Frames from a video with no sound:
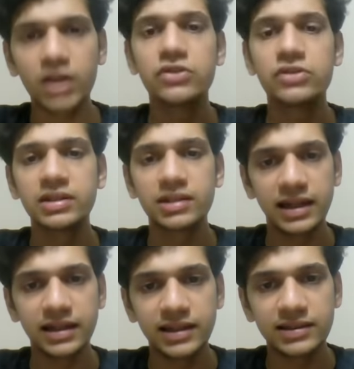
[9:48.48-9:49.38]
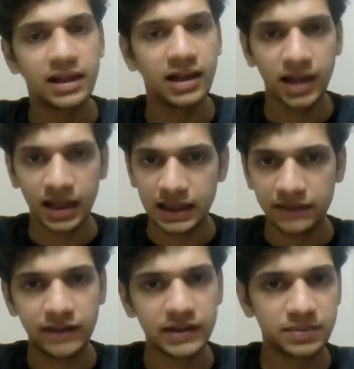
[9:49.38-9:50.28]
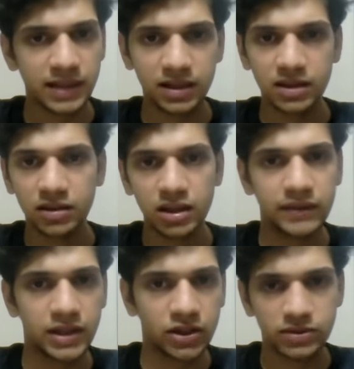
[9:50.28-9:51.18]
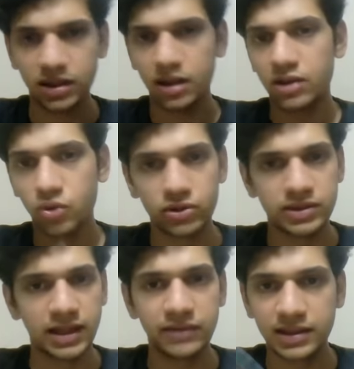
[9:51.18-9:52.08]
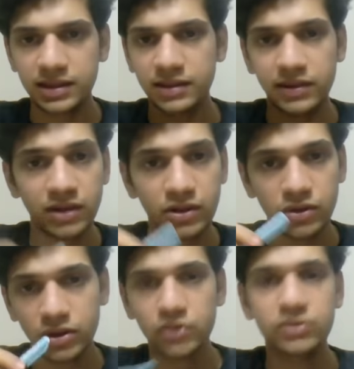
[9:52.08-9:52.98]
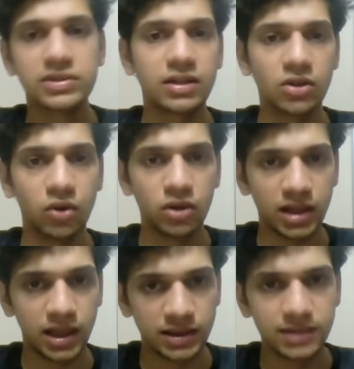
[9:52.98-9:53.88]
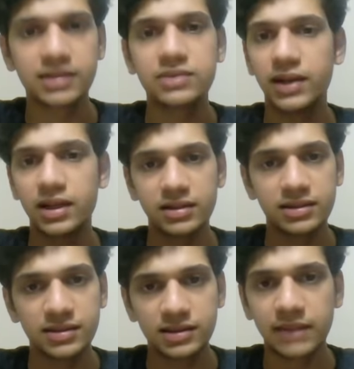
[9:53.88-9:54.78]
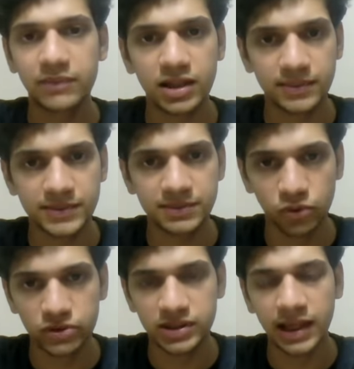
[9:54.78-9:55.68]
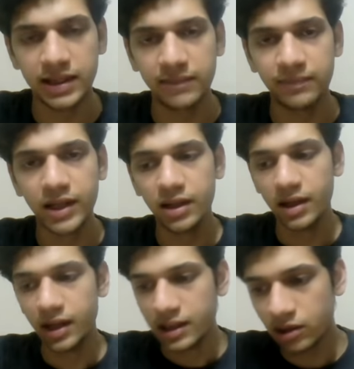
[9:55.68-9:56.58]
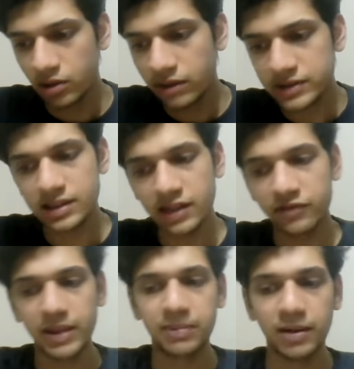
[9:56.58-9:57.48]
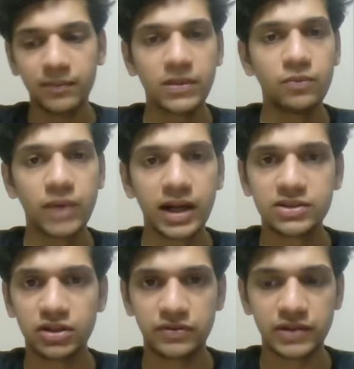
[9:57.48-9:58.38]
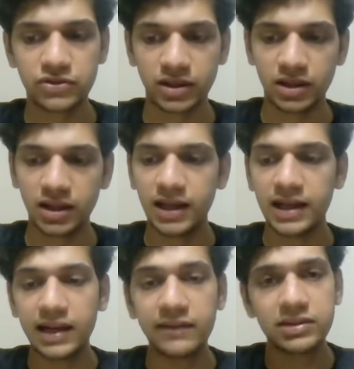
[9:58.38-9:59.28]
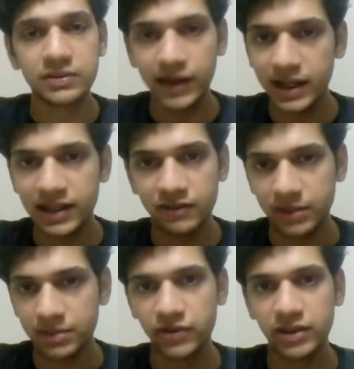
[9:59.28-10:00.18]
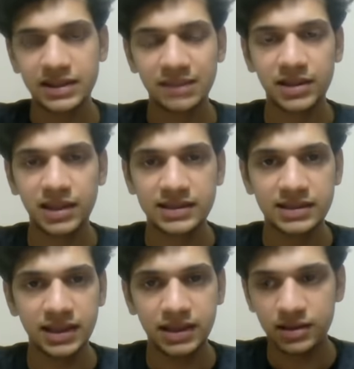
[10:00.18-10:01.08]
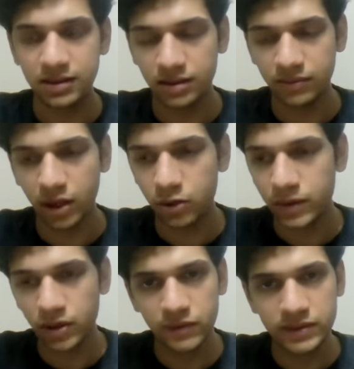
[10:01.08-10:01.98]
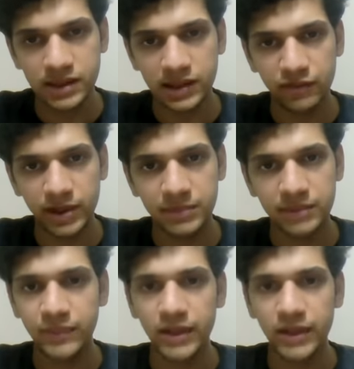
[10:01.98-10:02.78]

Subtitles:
using the techniques that we've explained in earlier videos in our course, everything that we've done, you can use that a lot. And this is the time where it comes most handy. Now, if it's a tough paper, where is your differential? If it's a very tough paper, for example, let's say, how do I know if it's a tough paper?